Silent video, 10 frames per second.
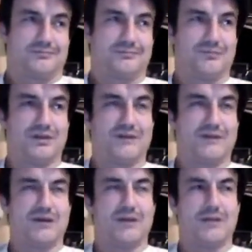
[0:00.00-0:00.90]
what they've
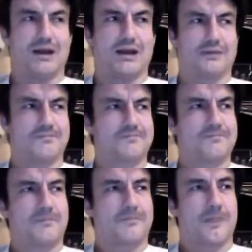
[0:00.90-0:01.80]
gotten back.
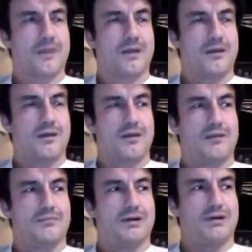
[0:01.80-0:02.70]

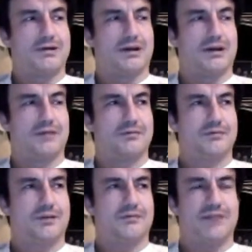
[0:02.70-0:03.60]
But
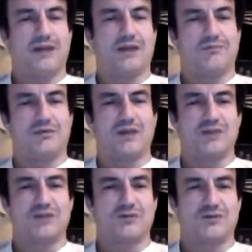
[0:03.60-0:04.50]
we made
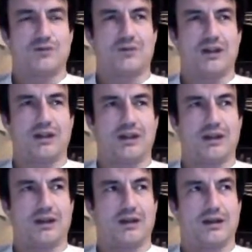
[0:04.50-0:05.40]
arrangements to go play
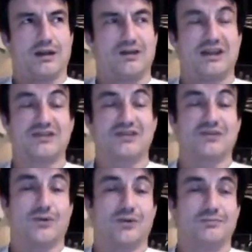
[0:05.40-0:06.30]
Texas
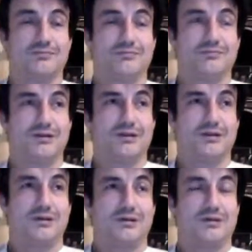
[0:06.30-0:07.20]
Hold'em.
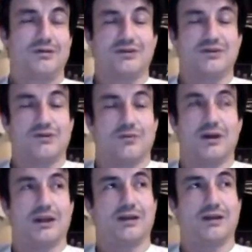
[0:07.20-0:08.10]
Of course, no
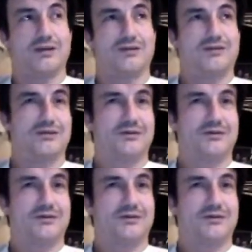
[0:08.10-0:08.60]
money, because